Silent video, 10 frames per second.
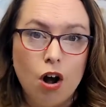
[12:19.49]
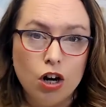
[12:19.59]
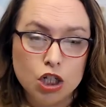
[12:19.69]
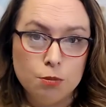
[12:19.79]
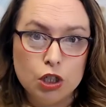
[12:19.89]

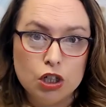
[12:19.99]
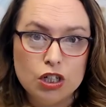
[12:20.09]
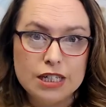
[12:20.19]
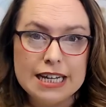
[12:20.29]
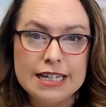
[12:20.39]

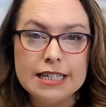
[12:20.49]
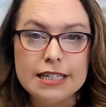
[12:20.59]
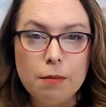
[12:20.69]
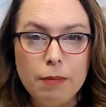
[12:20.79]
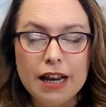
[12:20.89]
entrepreneurs,
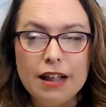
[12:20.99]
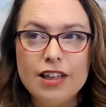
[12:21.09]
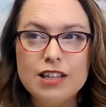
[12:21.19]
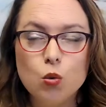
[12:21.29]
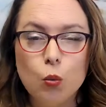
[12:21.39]
is somebody
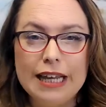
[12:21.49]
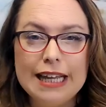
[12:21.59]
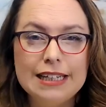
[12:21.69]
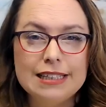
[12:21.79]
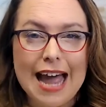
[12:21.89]
that's
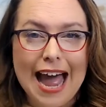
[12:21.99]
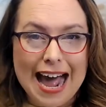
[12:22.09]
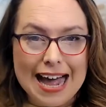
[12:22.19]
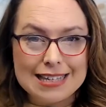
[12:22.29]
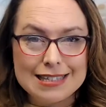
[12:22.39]
willing to
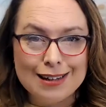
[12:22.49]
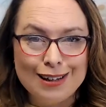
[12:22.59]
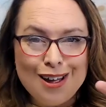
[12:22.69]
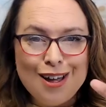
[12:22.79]
ask